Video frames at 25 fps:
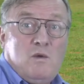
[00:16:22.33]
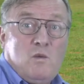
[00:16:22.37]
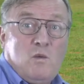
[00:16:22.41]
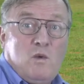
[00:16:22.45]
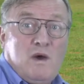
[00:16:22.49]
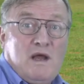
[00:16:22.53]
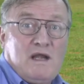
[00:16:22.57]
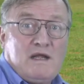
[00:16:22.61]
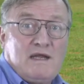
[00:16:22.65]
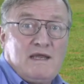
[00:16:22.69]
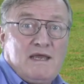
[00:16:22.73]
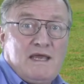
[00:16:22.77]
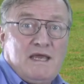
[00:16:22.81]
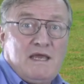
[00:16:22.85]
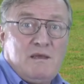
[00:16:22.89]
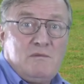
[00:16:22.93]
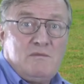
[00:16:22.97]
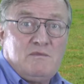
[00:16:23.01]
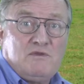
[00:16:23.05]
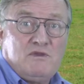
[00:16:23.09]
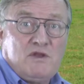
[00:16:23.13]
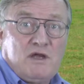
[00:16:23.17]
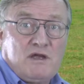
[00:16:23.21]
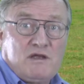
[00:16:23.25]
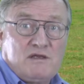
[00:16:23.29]
wild
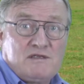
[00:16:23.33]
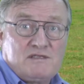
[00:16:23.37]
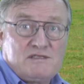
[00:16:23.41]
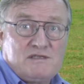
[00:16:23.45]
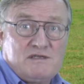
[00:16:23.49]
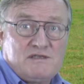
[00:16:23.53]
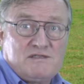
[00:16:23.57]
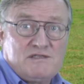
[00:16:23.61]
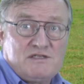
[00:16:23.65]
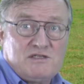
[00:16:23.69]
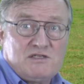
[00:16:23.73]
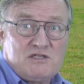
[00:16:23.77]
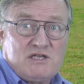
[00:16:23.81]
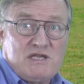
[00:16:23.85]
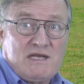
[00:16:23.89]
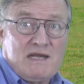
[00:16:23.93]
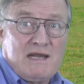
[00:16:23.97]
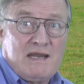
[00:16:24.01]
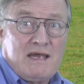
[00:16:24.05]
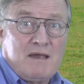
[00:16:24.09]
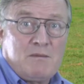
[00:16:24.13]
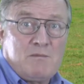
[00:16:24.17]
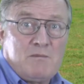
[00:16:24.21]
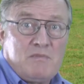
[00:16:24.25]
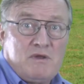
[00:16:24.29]
game, duck, sausage and
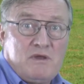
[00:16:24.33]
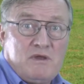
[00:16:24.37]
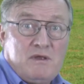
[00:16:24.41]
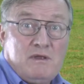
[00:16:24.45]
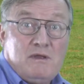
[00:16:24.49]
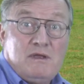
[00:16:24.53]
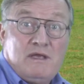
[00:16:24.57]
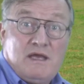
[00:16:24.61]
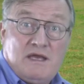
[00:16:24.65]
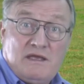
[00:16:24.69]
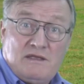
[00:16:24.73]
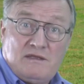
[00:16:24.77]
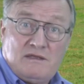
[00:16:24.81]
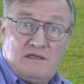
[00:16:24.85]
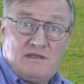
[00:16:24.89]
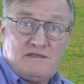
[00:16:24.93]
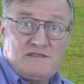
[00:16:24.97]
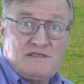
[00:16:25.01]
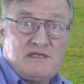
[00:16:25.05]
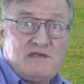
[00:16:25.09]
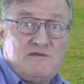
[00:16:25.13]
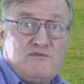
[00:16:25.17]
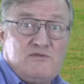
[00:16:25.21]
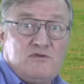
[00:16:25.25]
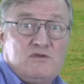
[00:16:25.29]
lamb, and
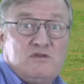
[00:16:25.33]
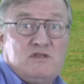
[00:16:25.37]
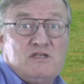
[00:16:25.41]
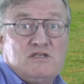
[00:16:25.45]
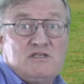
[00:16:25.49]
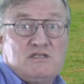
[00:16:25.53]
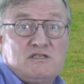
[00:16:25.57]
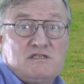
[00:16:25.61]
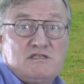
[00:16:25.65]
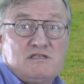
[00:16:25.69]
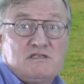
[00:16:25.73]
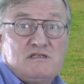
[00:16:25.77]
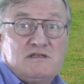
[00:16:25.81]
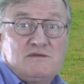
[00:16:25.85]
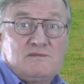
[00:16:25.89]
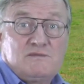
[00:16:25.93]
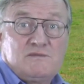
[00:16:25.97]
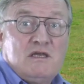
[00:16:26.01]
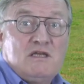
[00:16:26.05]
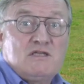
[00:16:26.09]
seafood dishes.